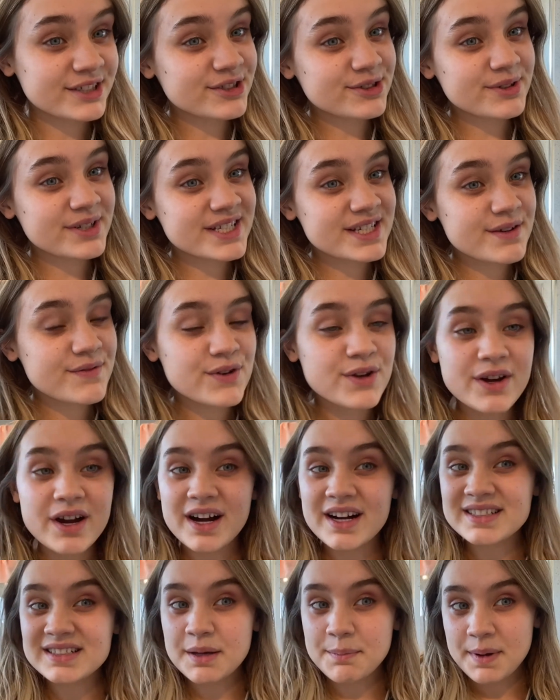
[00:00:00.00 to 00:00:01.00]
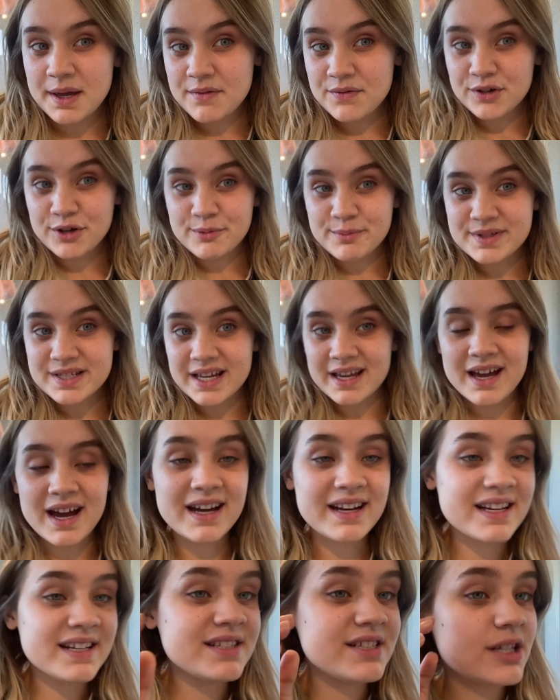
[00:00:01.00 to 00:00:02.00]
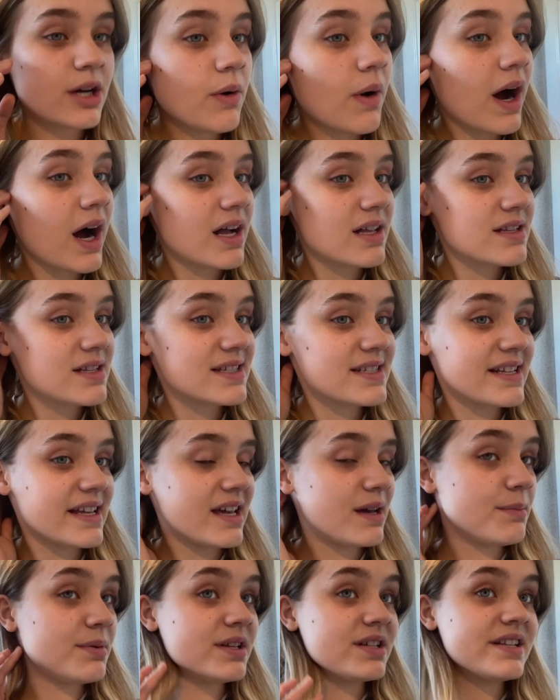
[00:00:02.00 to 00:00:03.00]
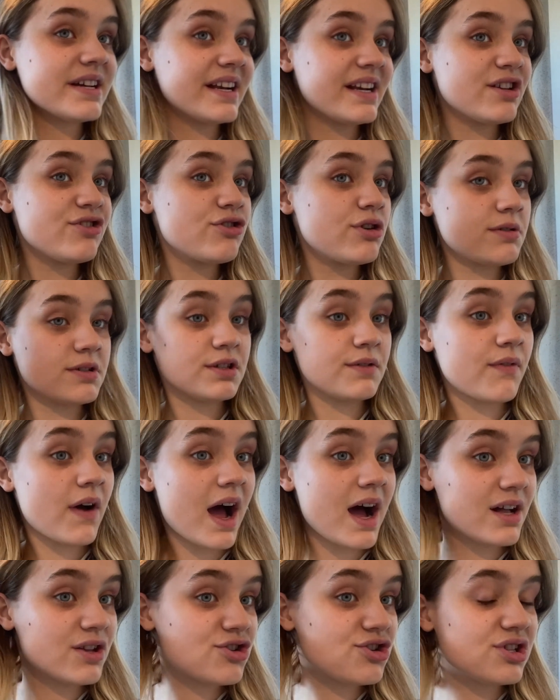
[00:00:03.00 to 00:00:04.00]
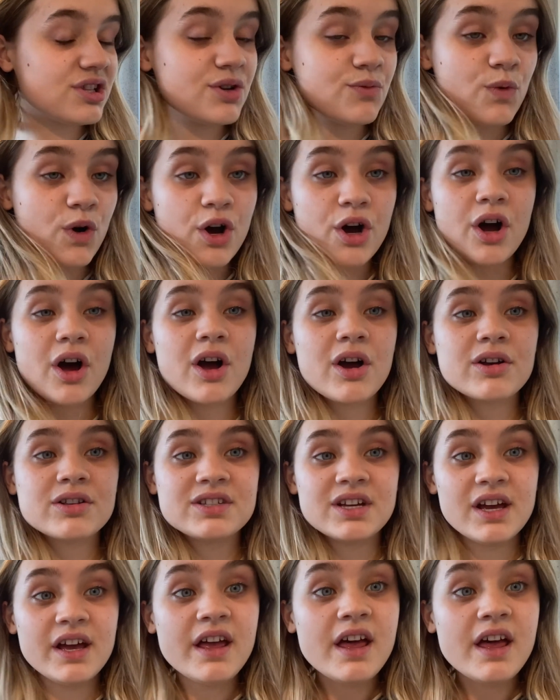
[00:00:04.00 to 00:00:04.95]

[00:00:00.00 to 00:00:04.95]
I just wanted to give you guys a bit of an update, and it's so hard to see, but the tanning drops have actually worked.